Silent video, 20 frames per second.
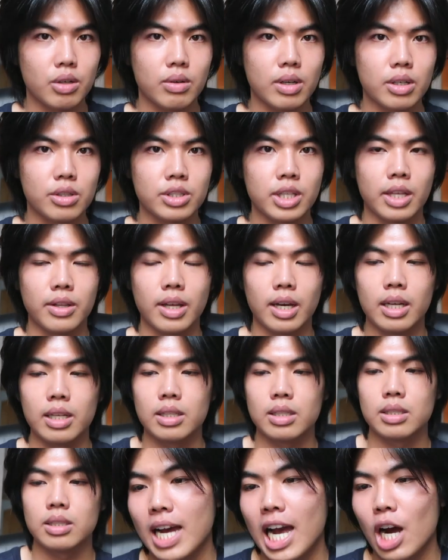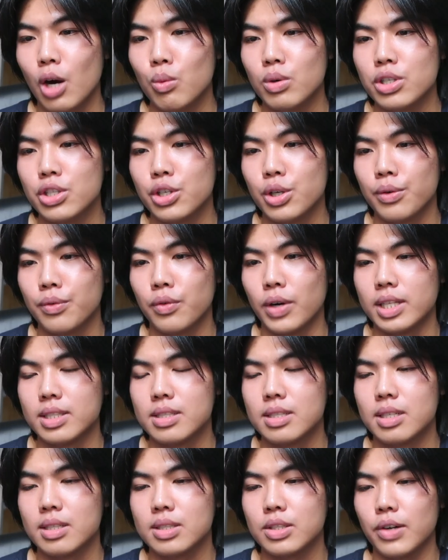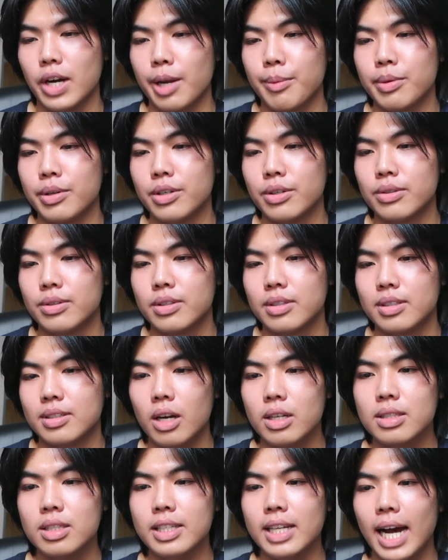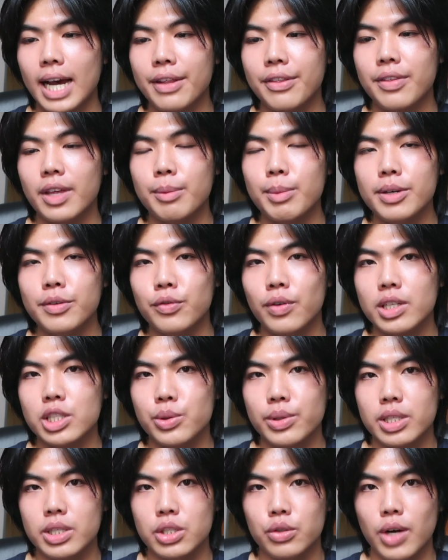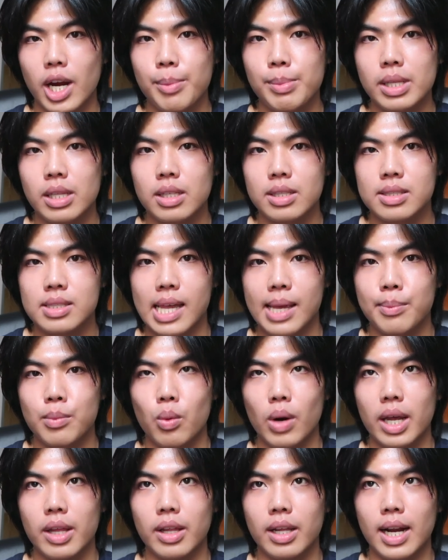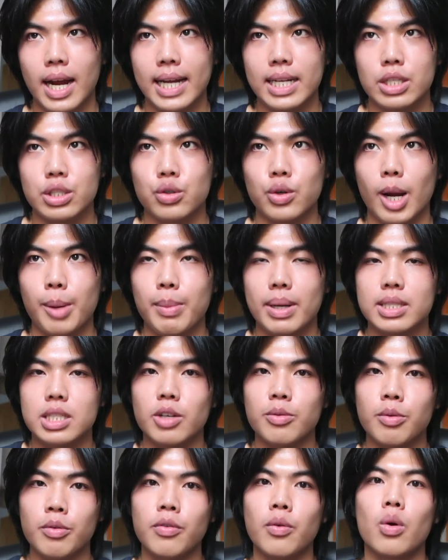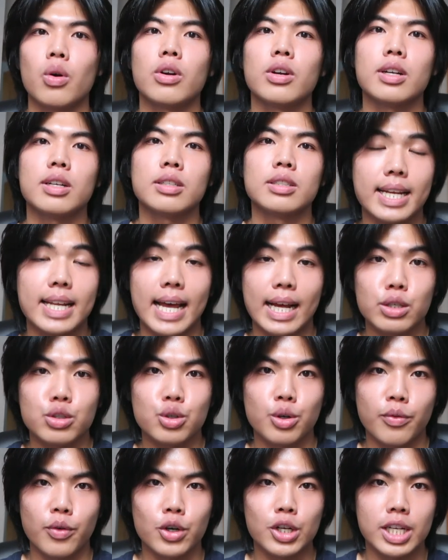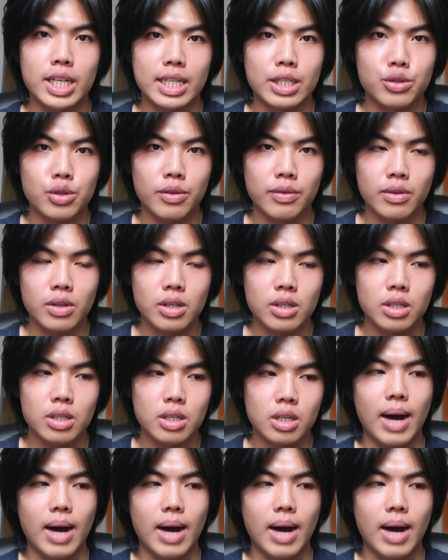don't understand that. How would your friends describe you? Honestly, I think my friends would describe me the same way that I described myself before, an extroverted introvert.